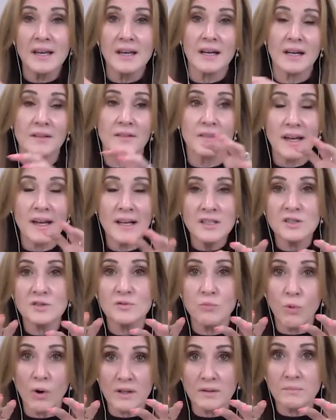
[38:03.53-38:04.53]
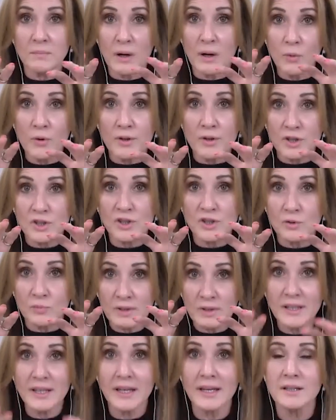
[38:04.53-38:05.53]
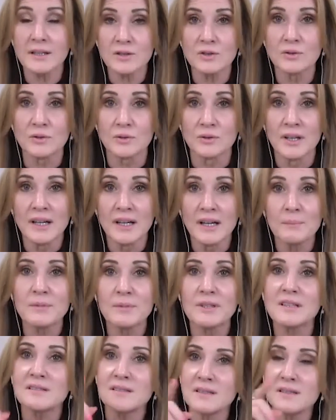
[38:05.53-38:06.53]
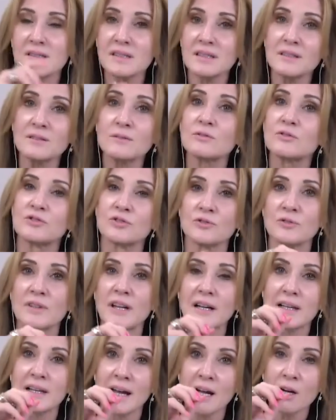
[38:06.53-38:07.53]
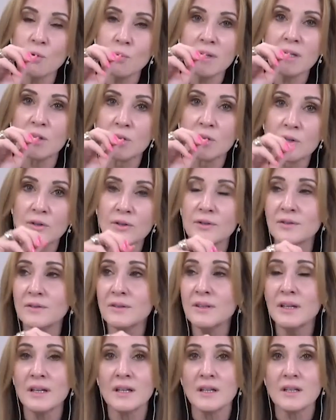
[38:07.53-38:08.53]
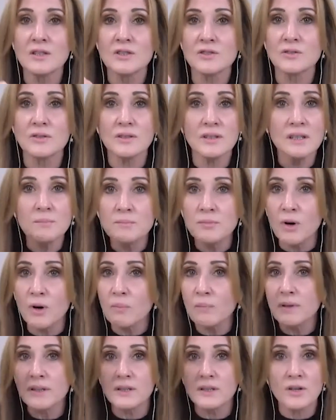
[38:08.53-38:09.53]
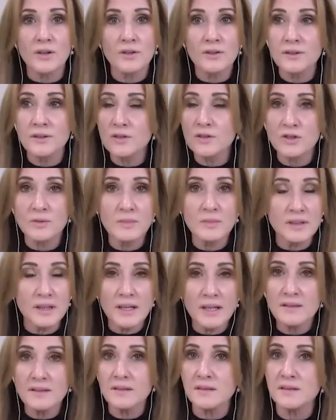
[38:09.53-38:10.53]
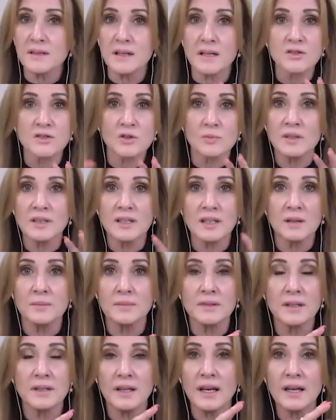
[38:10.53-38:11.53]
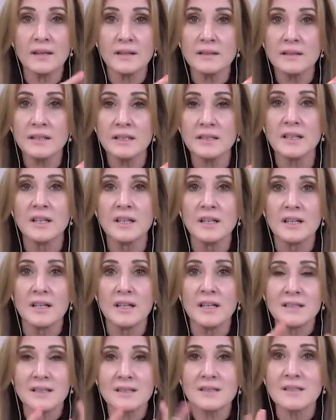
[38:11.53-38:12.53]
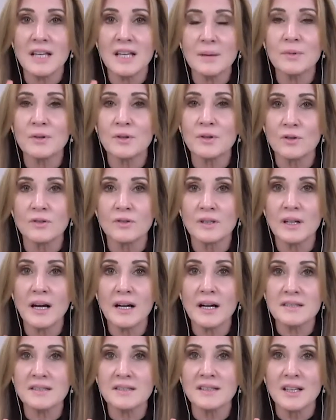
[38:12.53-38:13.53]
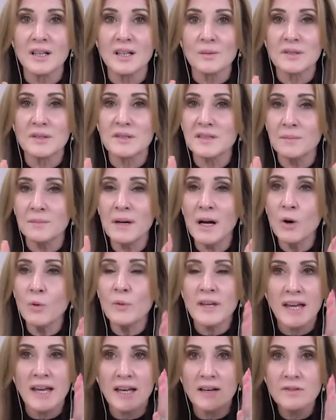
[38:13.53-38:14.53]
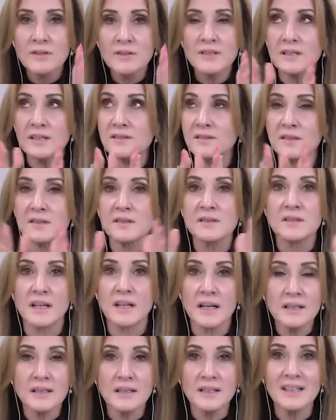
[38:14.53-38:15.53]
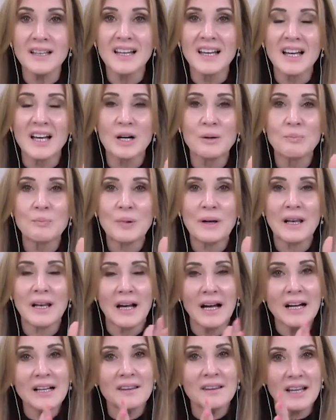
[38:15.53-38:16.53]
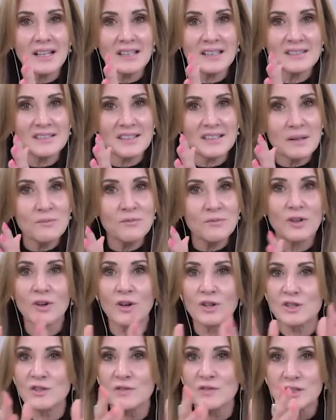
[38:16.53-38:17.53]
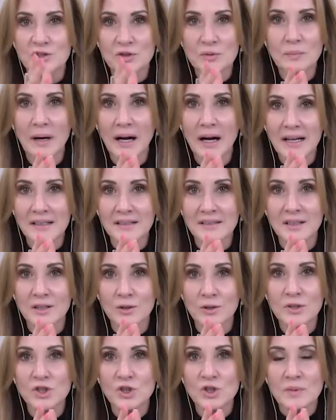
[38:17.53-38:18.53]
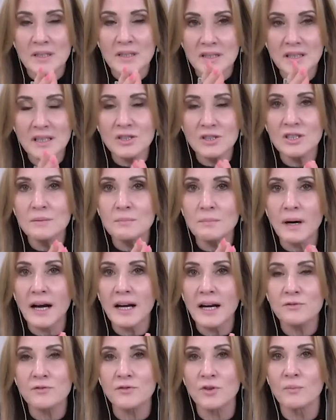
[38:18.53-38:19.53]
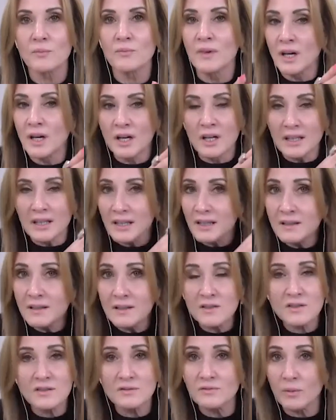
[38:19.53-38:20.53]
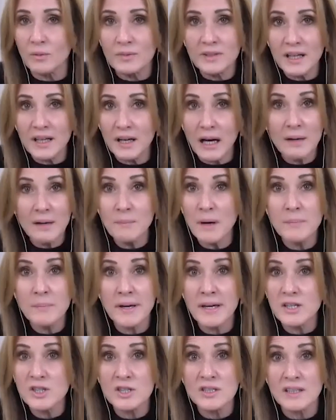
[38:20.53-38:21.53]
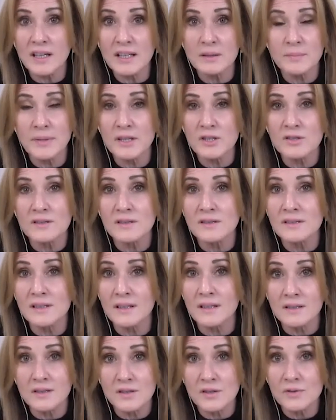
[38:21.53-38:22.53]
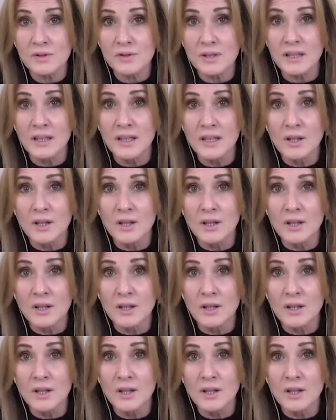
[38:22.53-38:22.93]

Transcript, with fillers: And that's what my work has shown we can do. But it's a skill, Dhru, that like we learn to eat properly and go to the gym and exercise to become an athlete, it doesn't happen overnight. But somehow we haven't, as society, applied that same philosophy to mind. We should be teaching mind from in this from young. I have my patients. I had patients as young as three.